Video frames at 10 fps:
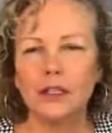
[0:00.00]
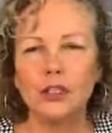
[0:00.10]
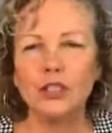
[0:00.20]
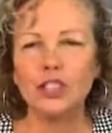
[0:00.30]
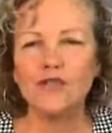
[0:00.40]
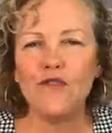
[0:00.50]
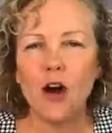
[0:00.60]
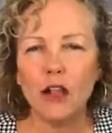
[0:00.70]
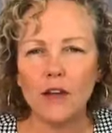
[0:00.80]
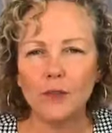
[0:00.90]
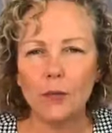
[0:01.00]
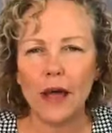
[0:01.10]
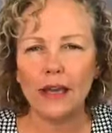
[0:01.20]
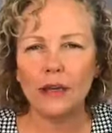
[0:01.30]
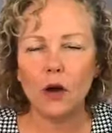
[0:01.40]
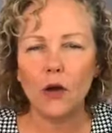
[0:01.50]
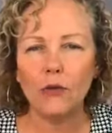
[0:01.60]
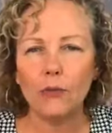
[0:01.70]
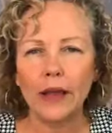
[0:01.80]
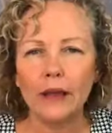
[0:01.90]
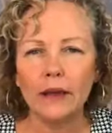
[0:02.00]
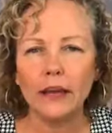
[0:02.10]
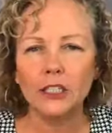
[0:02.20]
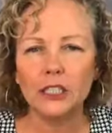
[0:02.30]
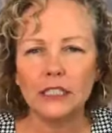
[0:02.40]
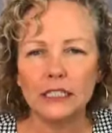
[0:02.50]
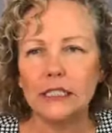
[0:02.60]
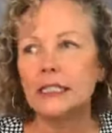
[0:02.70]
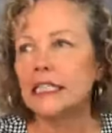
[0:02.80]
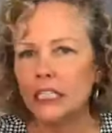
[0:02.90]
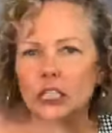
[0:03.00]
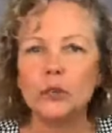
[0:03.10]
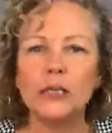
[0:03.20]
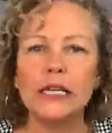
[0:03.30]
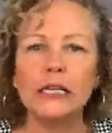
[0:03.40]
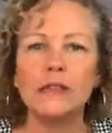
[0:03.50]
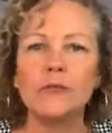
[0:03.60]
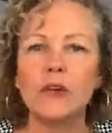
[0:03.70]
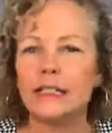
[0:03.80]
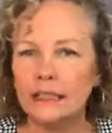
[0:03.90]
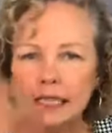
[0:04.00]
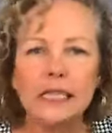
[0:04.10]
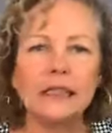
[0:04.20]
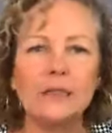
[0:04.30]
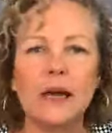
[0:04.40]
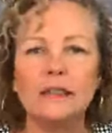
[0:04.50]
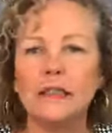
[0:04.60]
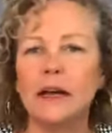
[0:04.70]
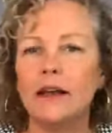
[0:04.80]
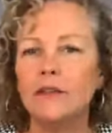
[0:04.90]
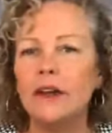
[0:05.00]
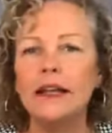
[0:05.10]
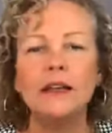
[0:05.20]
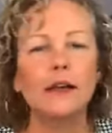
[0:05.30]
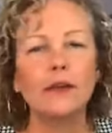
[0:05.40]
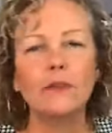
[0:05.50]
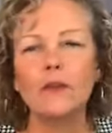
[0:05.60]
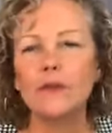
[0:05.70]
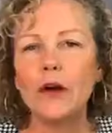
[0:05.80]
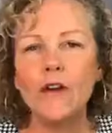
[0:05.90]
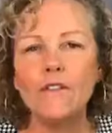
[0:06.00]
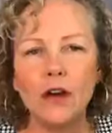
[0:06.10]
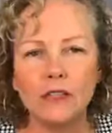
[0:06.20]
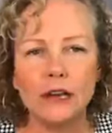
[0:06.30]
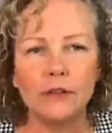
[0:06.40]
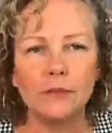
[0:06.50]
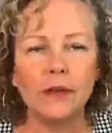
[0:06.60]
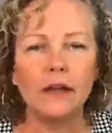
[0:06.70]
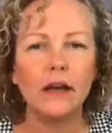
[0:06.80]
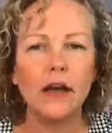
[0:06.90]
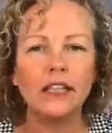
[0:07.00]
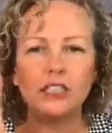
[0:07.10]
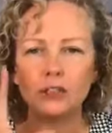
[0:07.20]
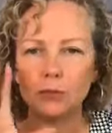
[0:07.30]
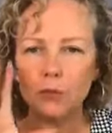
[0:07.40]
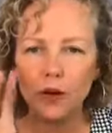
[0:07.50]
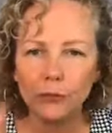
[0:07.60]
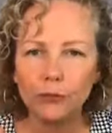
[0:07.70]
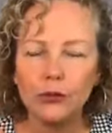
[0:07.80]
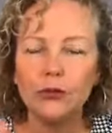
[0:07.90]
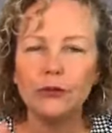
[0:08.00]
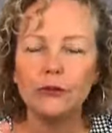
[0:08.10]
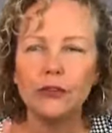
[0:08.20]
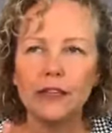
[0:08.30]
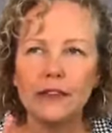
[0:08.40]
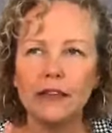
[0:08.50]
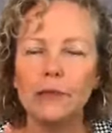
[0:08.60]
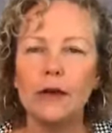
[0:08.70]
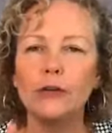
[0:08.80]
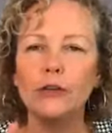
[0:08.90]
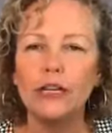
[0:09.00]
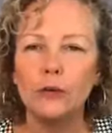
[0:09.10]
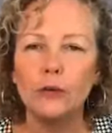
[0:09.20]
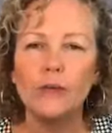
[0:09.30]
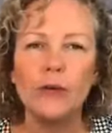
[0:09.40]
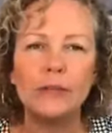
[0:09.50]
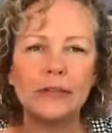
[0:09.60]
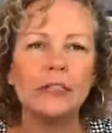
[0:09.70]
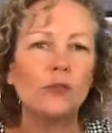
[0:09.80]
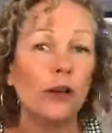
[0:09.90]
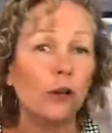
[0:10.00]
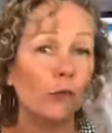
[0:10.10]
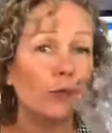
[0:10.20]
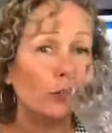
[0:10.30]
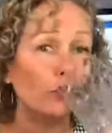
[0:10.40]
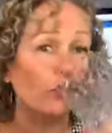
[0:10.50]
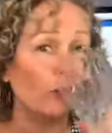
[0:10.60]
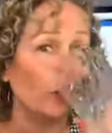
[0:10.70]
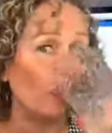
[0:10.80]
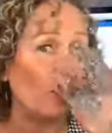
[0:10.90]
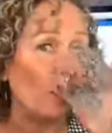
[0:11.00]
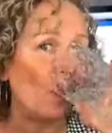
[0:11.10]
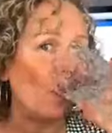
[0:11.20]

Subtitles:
do you just fall off the wagon all the way and just continue eating the rice and eating the pasta, right? We all fall down, but I just wanted you to really think about your keto commitment and try to renew it for you.